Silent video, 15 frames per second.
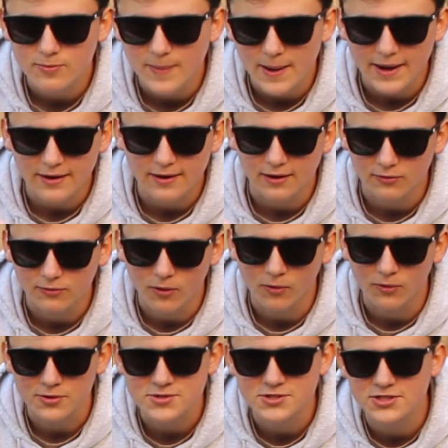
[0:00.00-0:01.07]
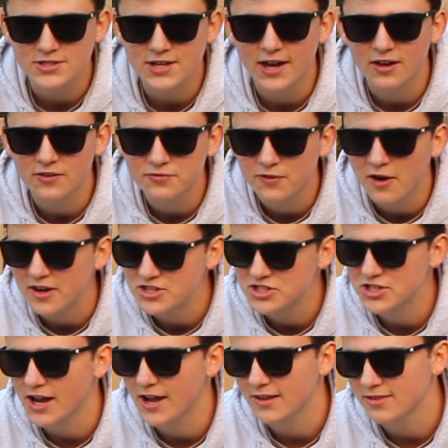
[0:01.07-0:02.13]
backhand rollers, just kind of fun
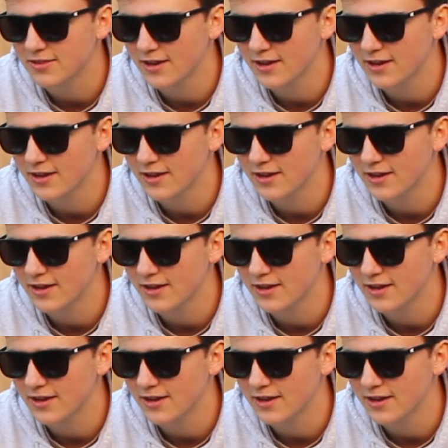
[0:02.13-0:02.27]
shots